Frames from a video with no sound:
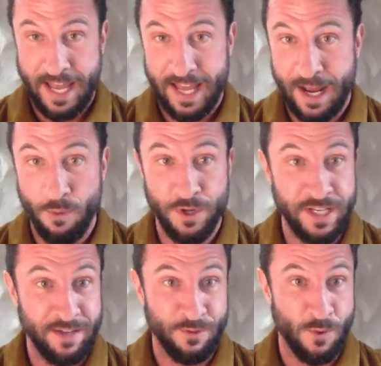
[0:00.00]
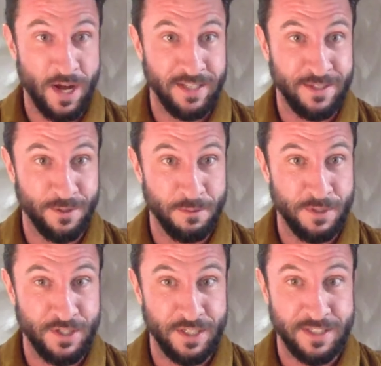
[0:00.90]
And I wouldn't even want to. It
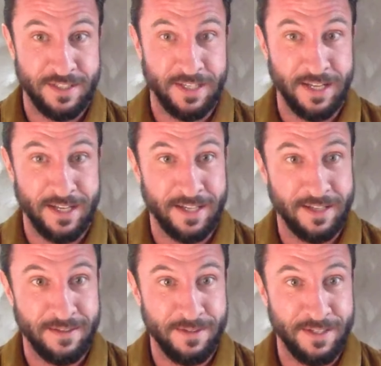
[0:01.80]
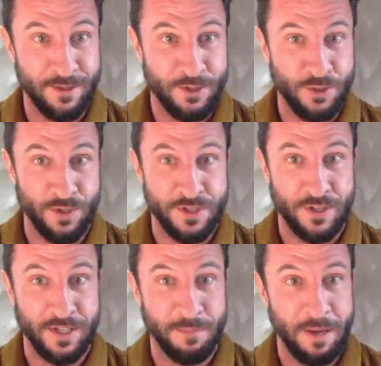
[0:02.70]
would just, uh, you know, short
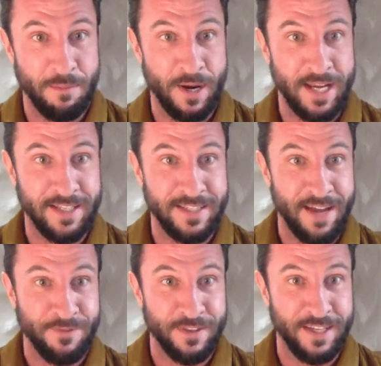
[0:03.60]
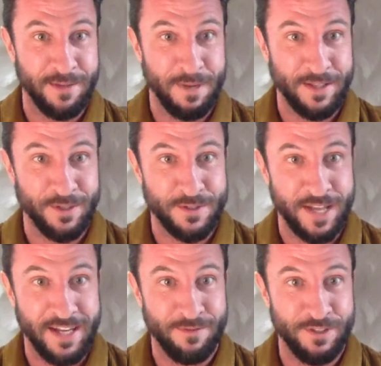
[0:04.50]
circuit my brain to have to think about those
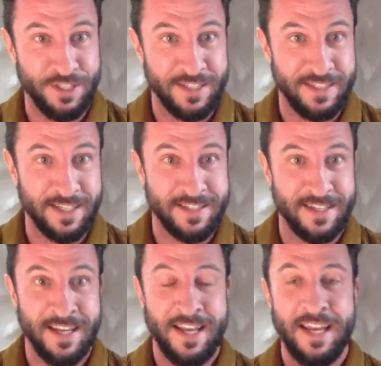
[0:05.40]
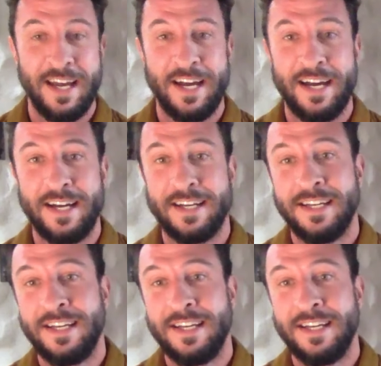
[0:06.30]
kind of logistics. Uh,